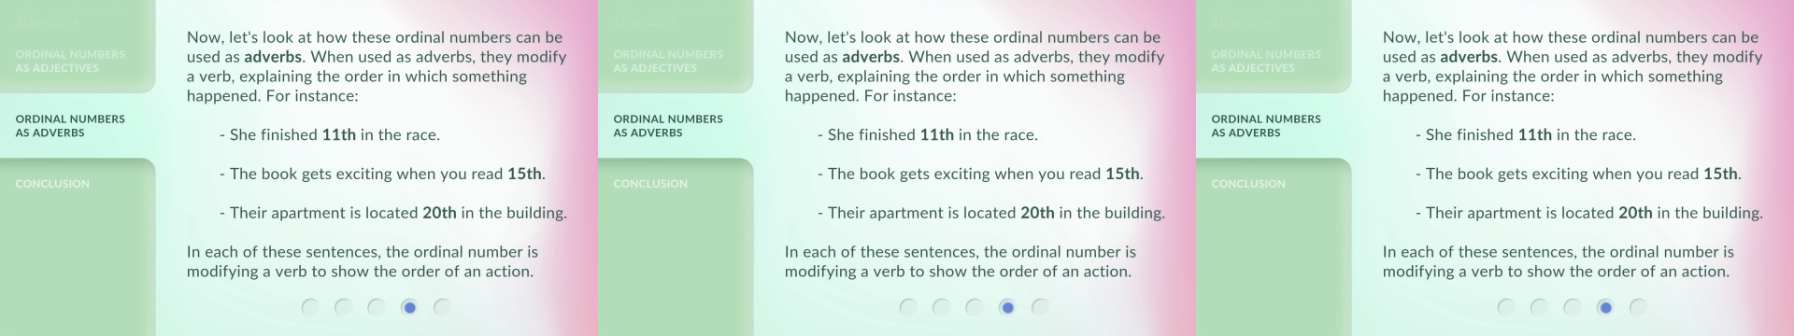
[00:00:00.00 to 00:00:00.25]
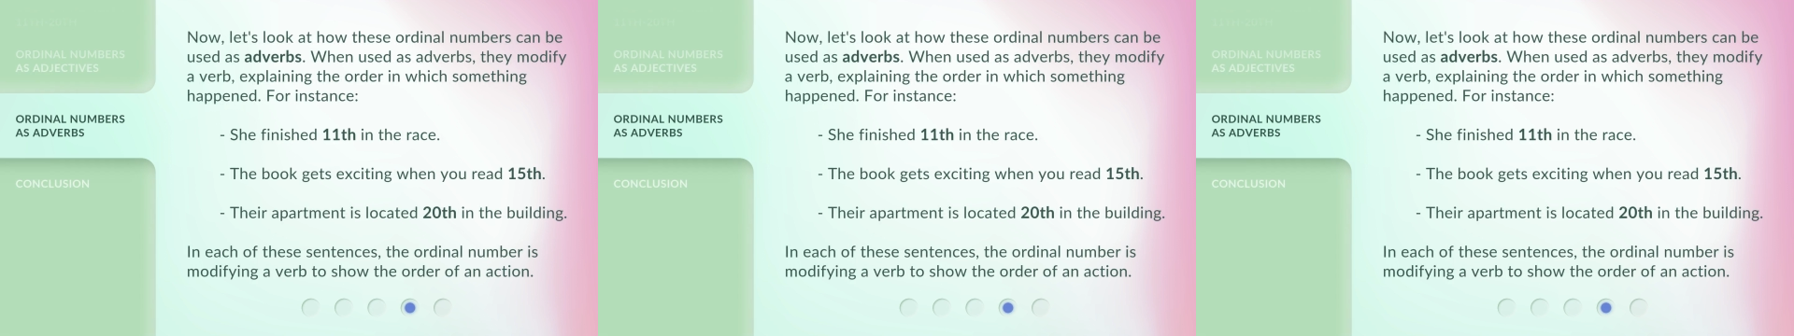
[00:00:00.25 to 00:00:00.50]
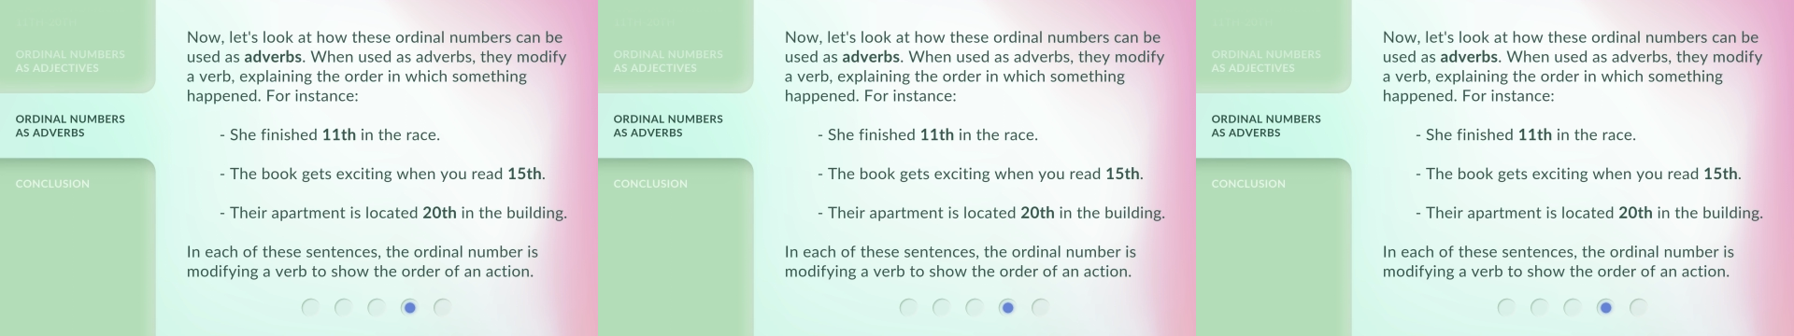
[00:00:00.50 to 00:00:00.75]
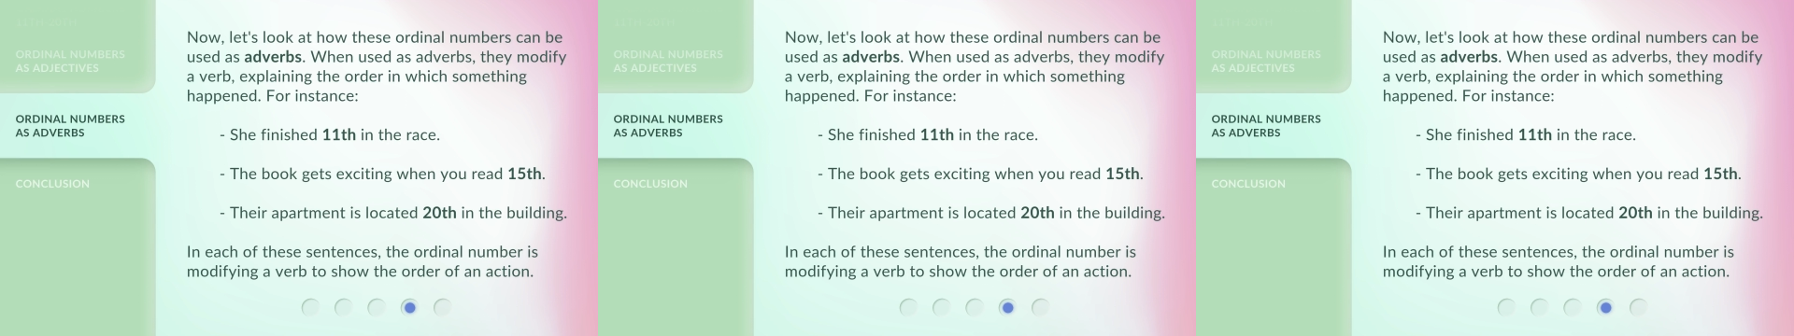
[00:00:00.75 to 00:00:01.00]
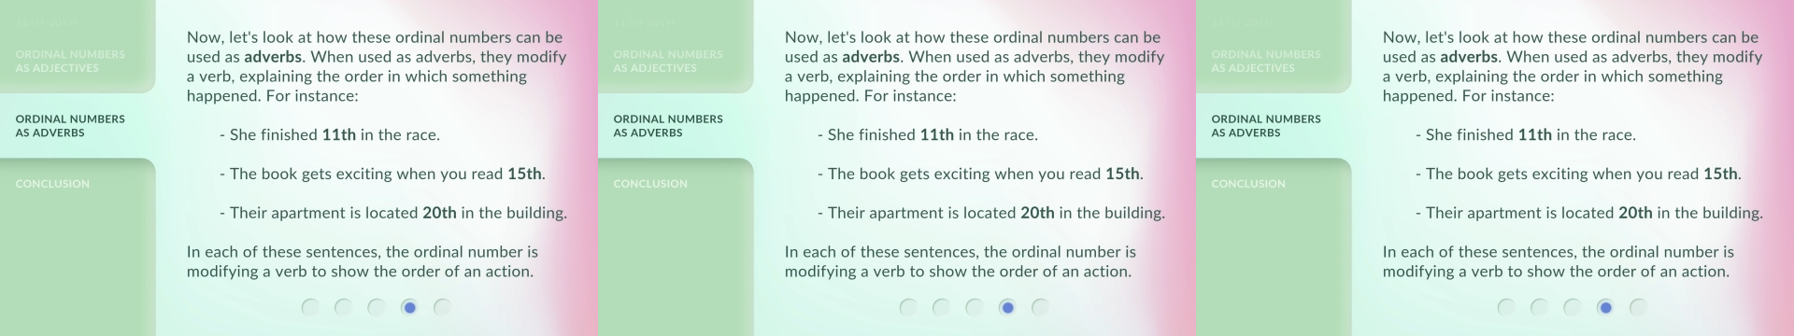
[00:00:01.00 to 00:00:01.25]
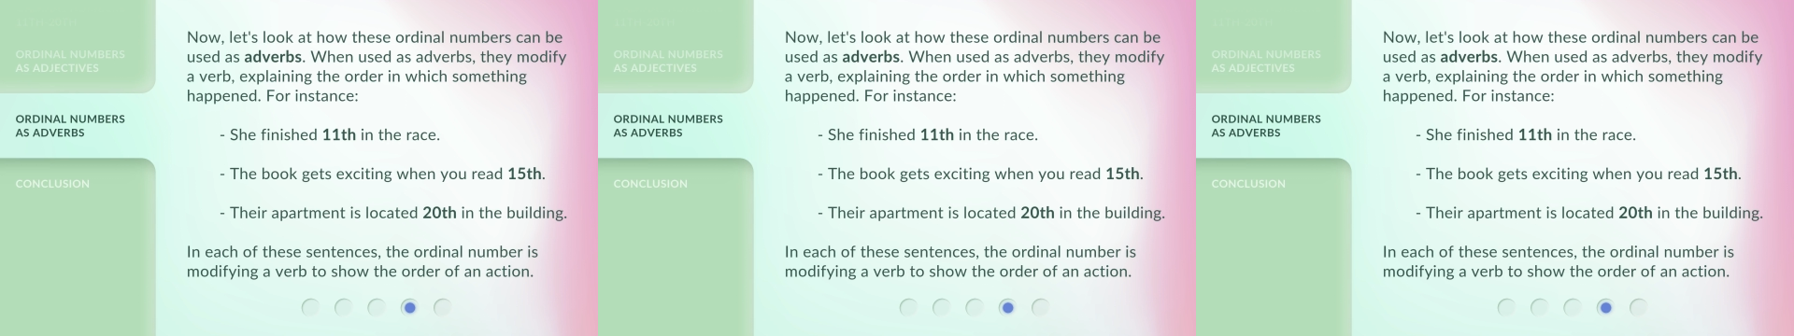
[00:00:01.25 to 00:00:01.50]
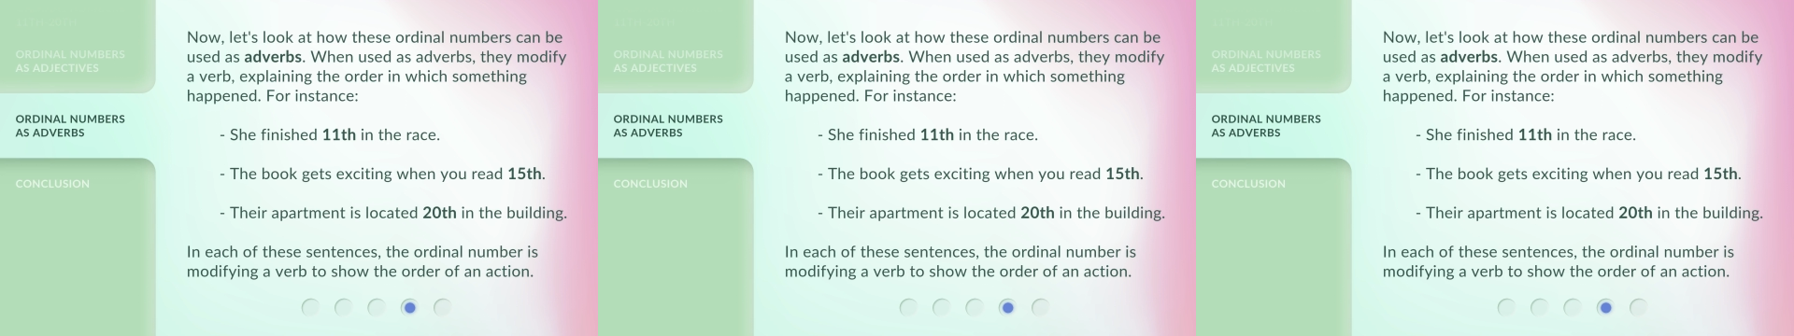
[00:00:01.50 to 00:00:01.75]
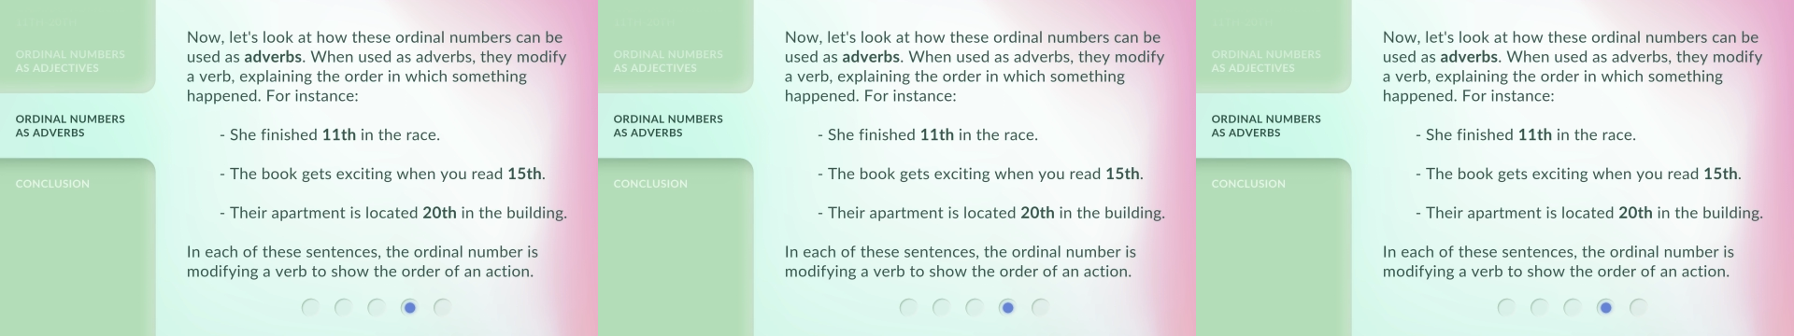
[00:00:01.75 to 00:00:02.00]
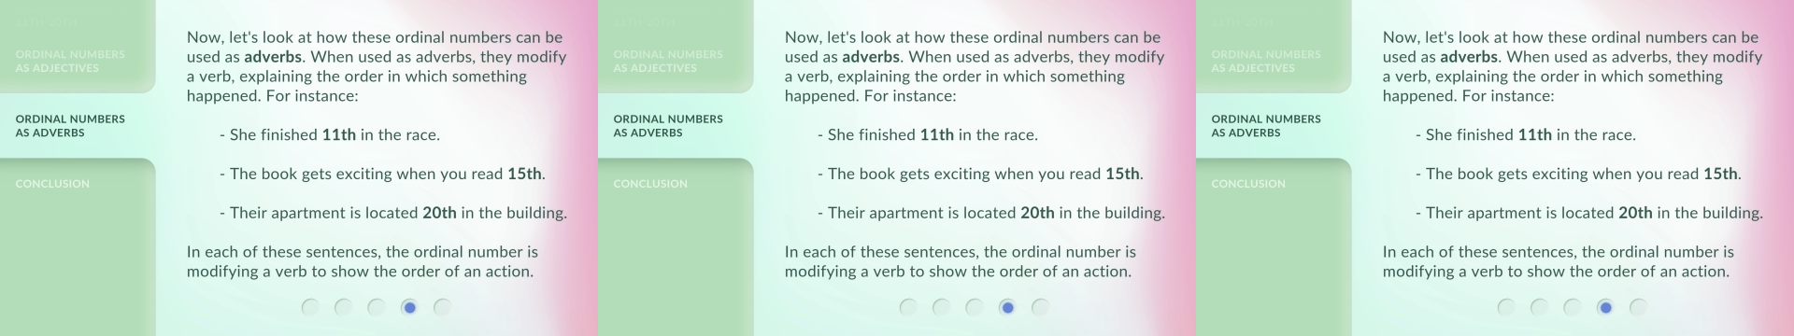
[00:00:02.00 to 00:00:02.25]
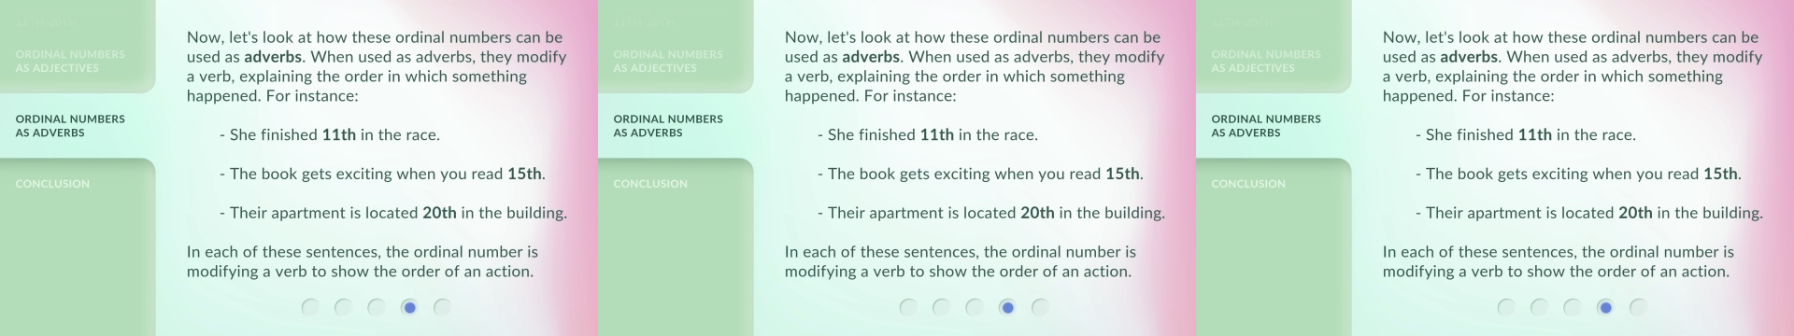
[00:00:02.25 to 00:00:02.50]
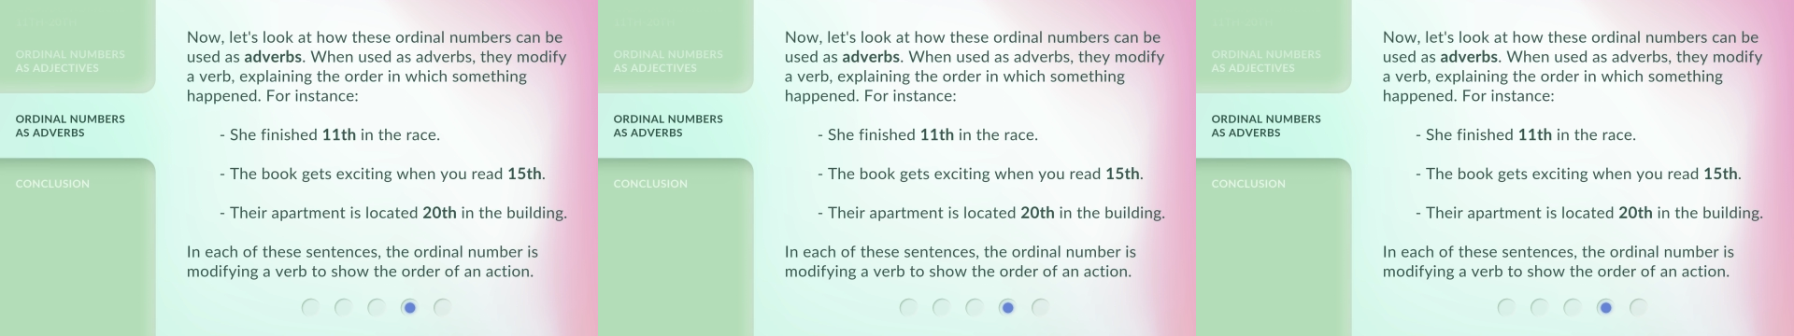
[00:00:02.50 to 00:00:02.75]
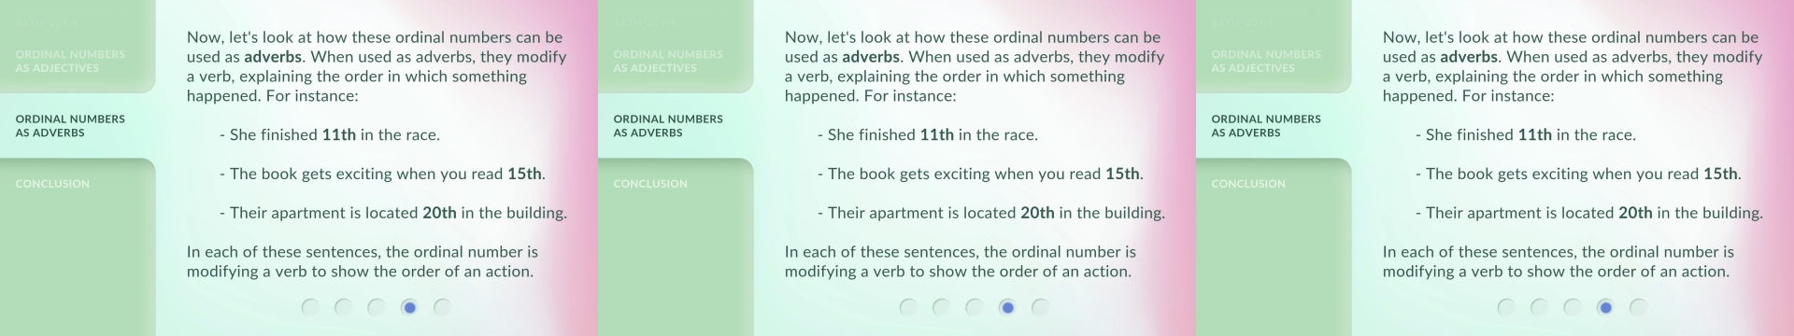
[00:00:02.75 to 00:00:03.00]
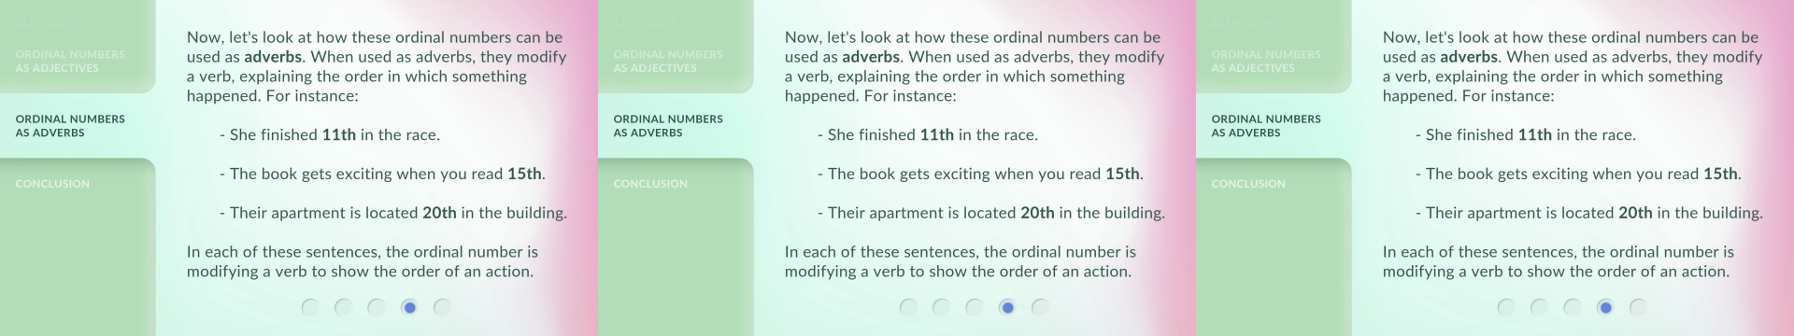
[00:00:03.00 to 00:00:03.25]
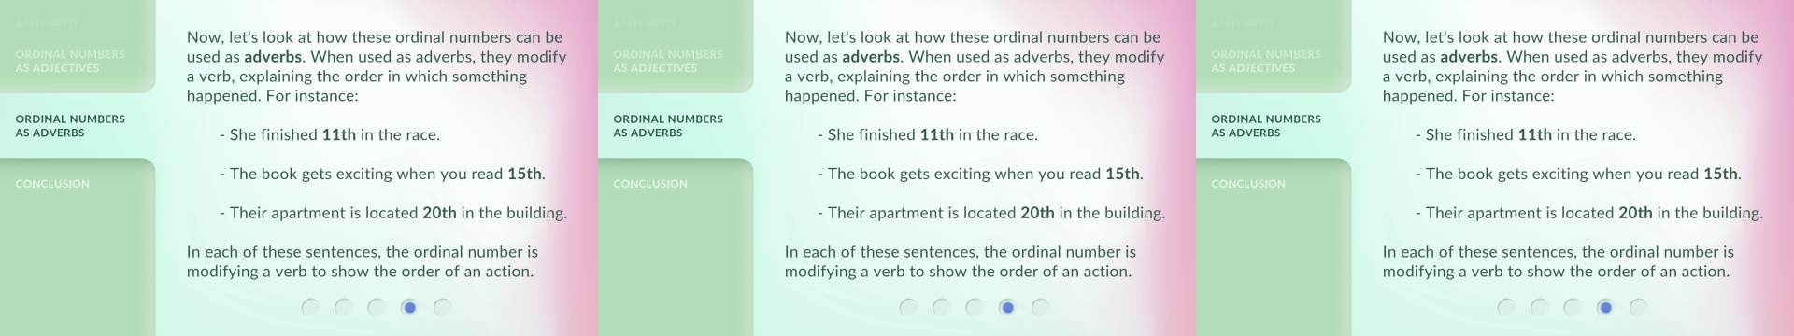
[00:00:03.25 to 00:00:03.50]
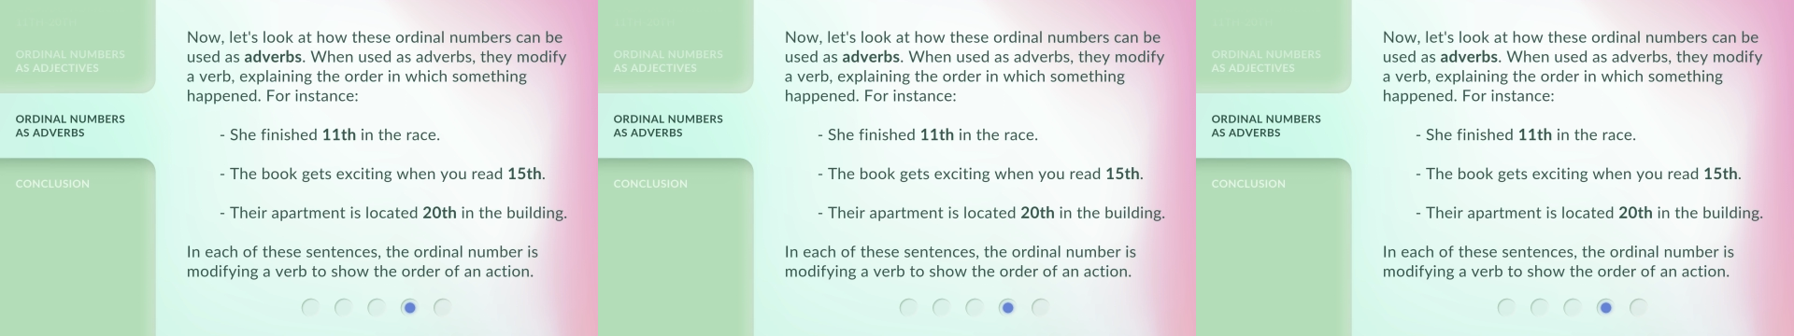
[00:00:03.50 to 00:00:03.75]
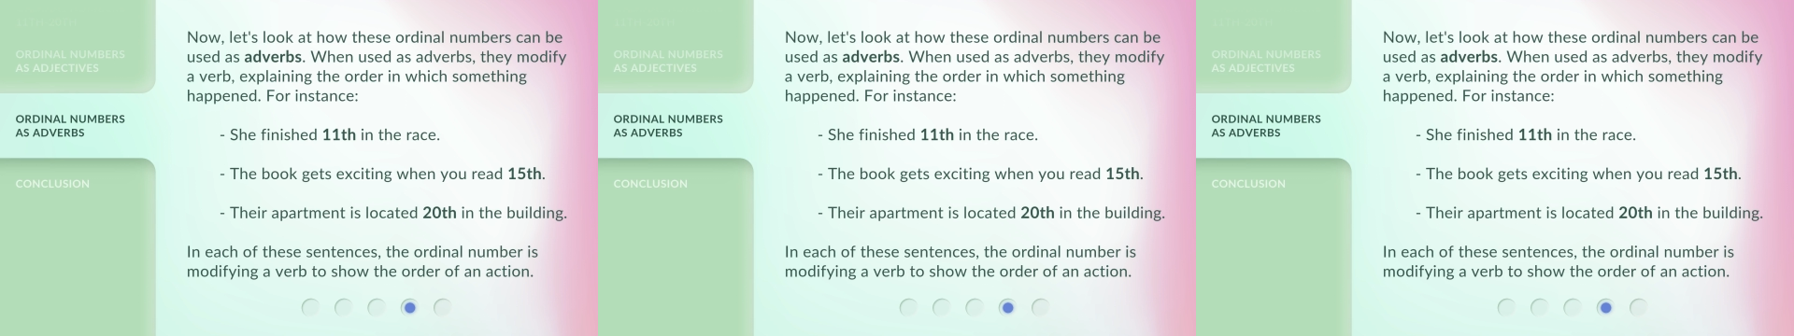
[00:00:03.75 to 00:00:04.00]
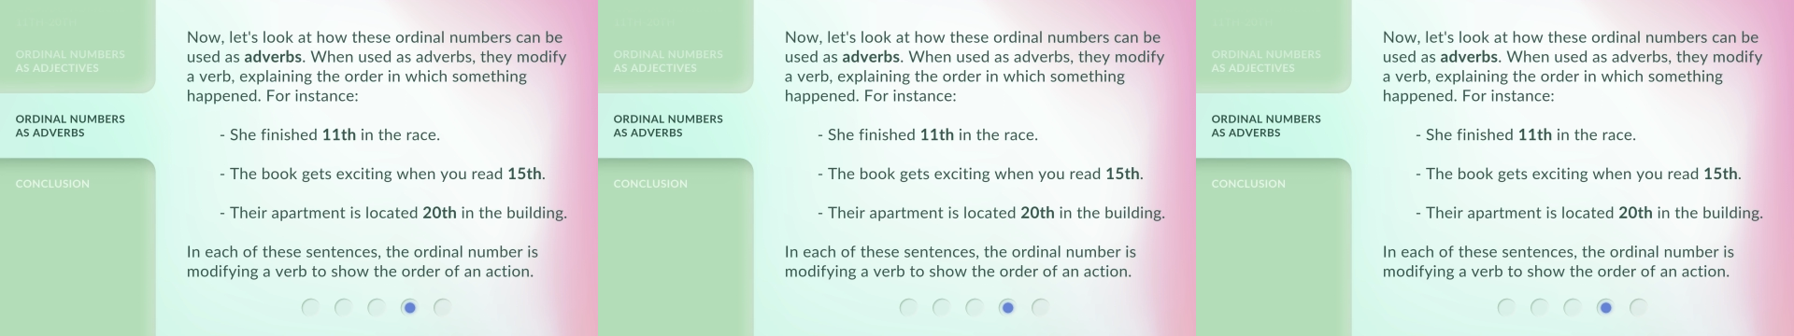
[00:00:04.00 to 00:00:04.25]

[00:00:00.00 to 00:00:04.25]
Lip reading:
(no speaker visible)